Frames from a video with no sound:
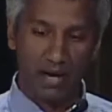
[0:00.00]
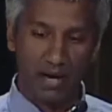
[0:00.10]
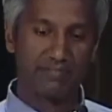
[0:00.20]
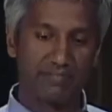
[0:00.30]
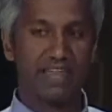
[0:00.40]

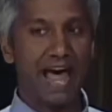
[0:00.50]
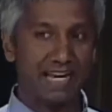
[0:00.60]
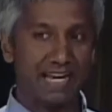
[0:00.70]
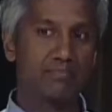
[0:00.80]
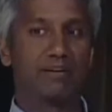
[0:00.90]
But if
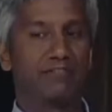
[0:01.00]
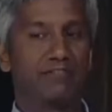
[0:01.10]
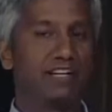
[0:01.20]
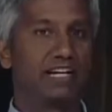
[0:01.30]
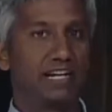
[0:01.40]
that can be
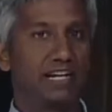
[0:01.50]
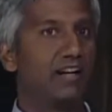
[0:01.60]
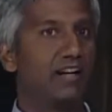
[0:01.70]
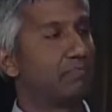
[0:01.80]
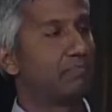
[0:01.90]
feeding
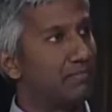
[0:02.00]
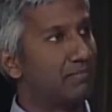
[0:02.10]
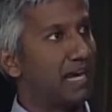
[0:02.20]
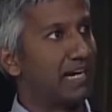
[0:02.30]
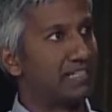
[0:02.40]
in all the
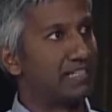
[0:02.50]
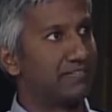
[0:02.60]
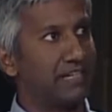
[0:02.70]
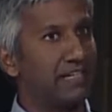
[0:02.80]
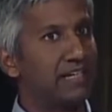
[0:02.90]
payment
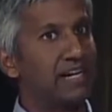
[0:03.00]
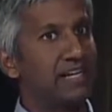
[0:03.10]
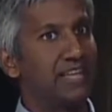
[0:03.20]
activity,